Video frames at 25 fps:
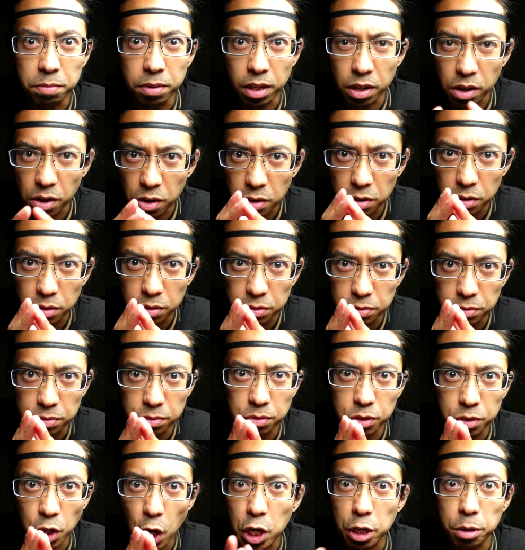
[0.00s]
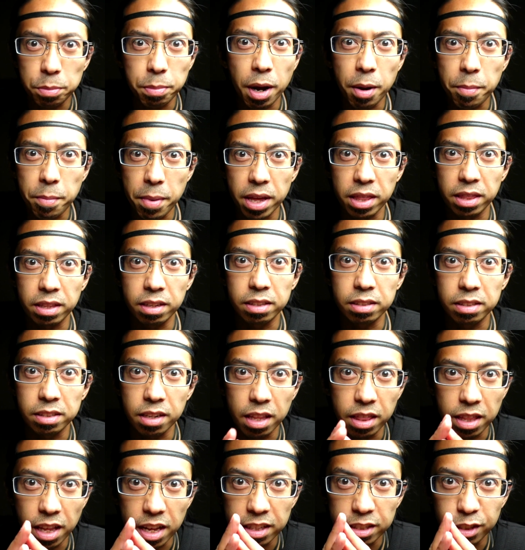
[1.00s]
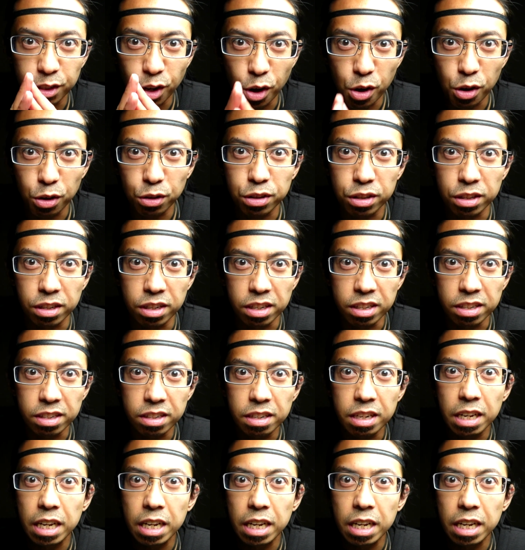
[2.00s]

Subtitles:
that all talk about methods, and that's all good.